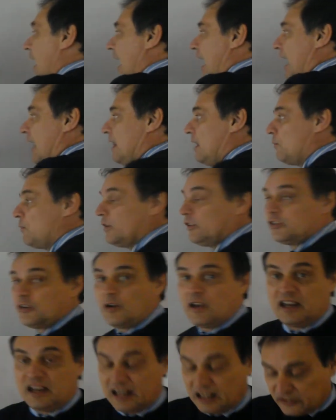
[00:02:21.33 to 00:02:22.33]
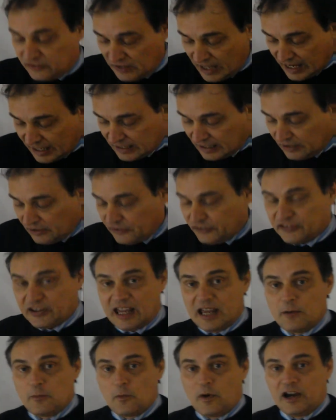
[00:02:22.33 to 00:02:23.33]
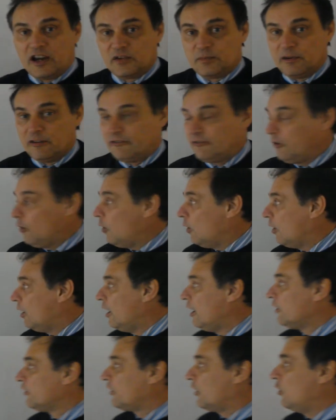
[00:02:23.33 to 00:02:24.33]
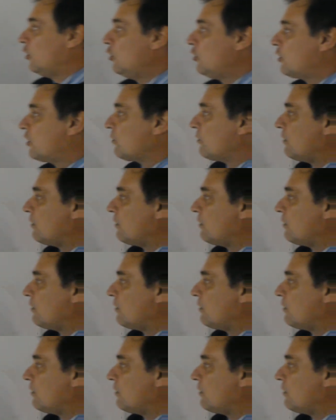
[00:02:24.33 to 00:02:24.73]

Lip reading: And then we do it in exactly the same way as before. So who can